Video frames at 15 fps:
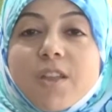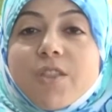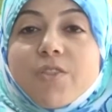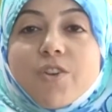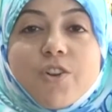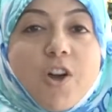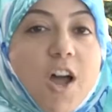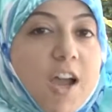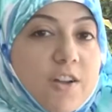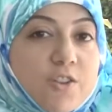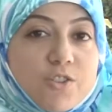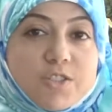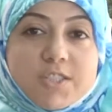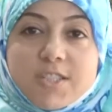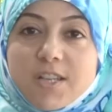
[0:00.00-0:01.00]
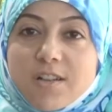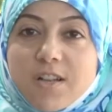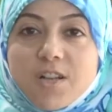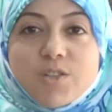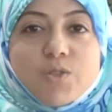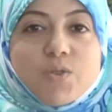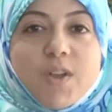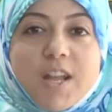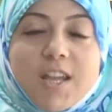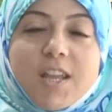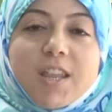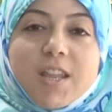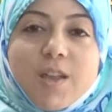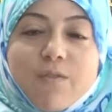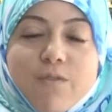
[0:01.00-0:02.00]
Their idols cannot do
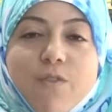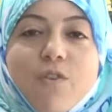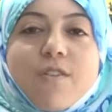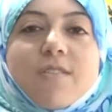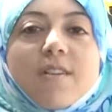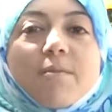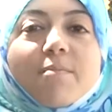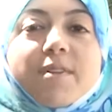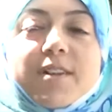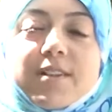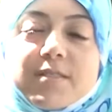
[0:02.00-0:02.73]
anything for them.